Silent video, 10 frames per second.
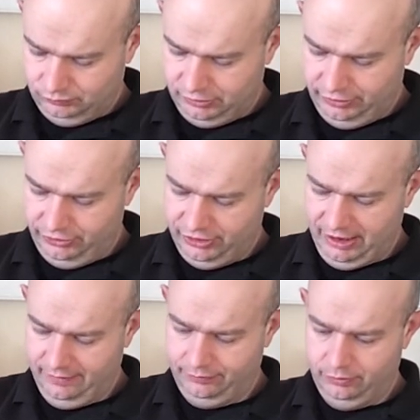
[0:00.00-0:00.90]
and the
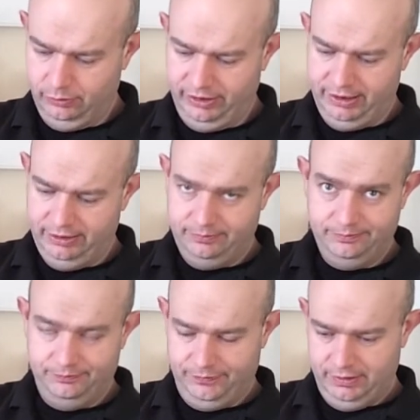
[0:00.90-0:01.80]
shaft going in,
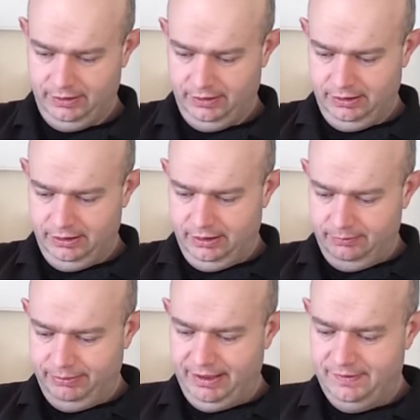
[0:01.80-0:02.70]

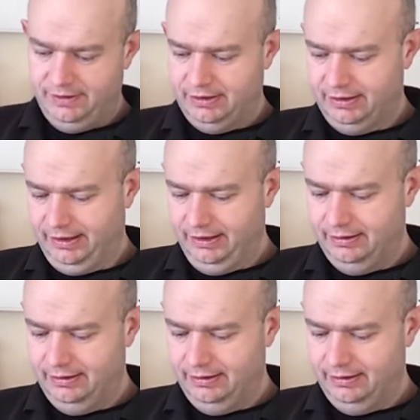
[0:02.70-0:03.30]
basically